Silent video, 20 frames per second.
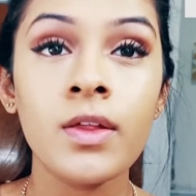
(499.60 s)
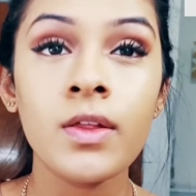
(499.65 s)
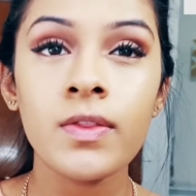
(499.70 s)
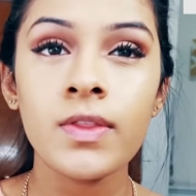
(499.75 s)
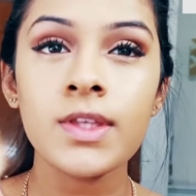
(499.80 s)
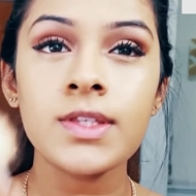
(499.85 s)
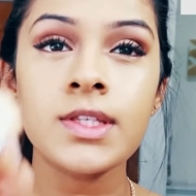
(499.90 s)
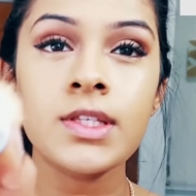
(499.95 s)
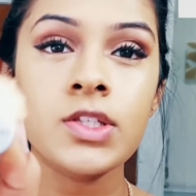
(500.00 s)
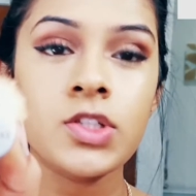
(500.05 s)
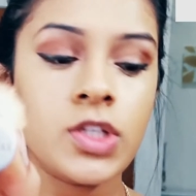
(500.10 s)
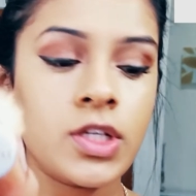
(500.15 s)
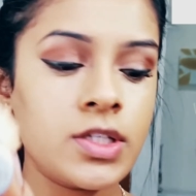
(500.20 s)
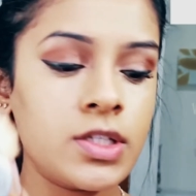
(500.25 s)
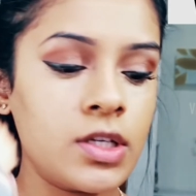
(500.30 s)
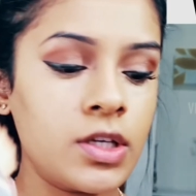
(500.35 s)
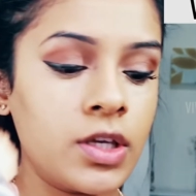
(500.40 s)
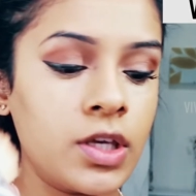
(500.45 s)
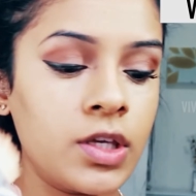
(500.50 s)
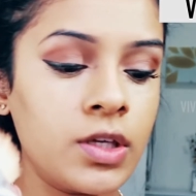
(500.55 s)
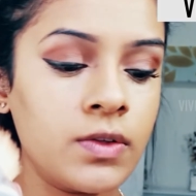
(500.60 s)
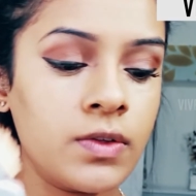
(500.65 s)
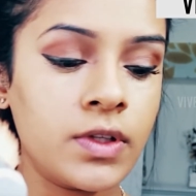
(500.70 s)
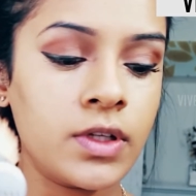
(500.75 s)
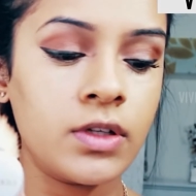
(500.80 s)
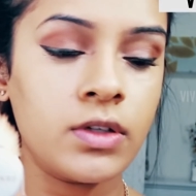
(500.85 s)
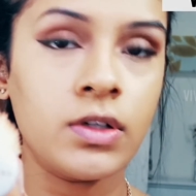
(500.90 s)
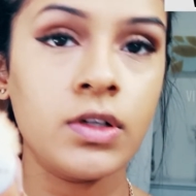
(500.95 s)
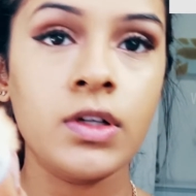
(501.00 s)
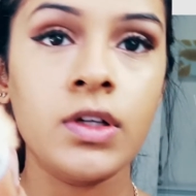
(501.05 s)
This is just a cute
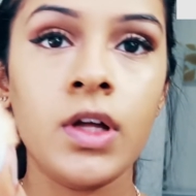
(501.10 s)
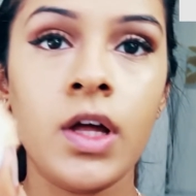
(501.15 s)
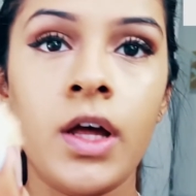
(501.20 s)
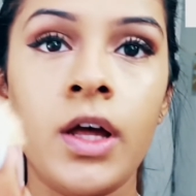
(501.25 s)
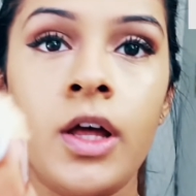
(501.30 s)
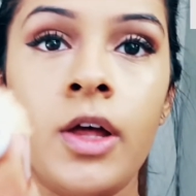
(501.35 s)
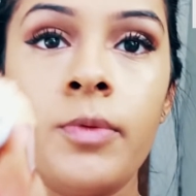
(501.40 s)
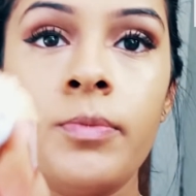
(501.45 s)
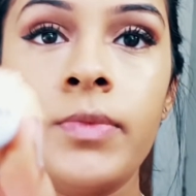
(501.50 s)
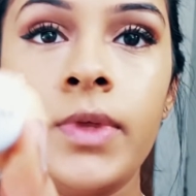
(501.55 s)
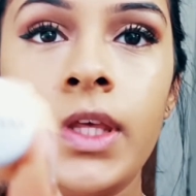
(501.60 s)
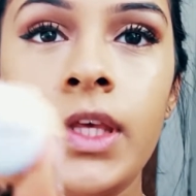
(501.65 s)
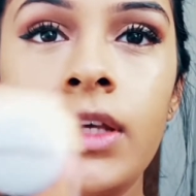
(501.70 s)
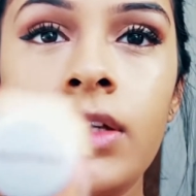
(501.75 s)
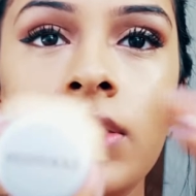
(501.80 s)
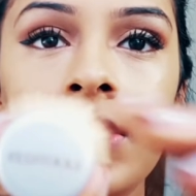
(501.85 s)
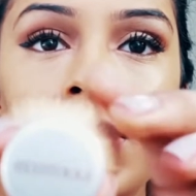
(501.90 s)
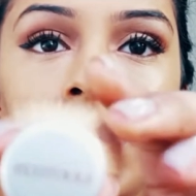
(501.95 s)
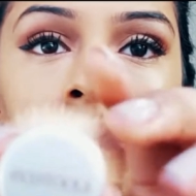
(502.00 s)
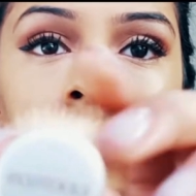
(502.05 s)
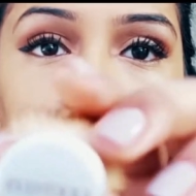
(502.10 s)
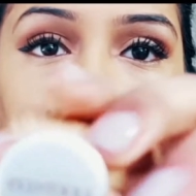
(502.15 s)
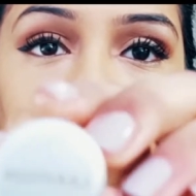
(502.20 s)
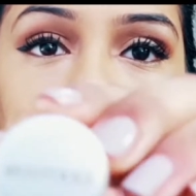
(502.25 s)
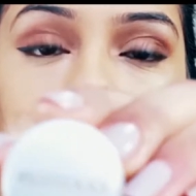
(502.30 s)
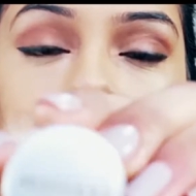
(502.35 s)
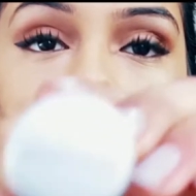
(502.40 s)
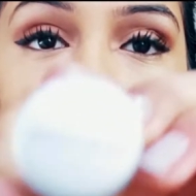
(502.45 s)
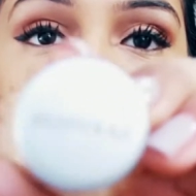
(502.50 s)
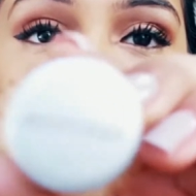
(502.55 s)
little Eco Tools brush
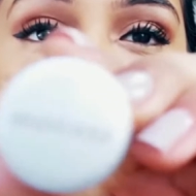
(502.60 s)
that I